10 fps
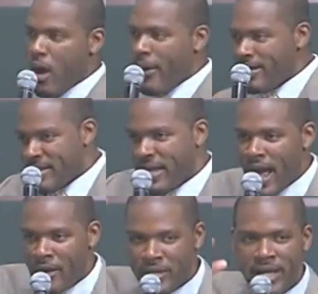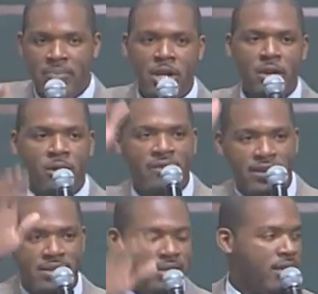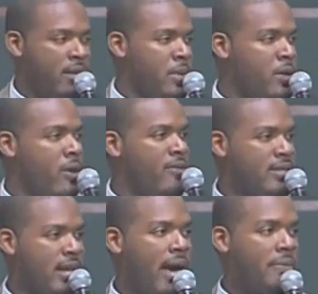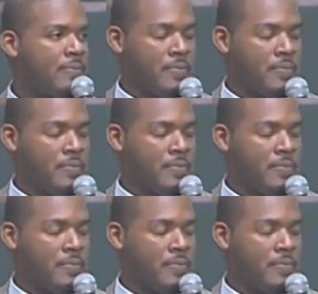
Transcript: All right, sit down. You're getting me nervous. Getting me nervous. Sit down.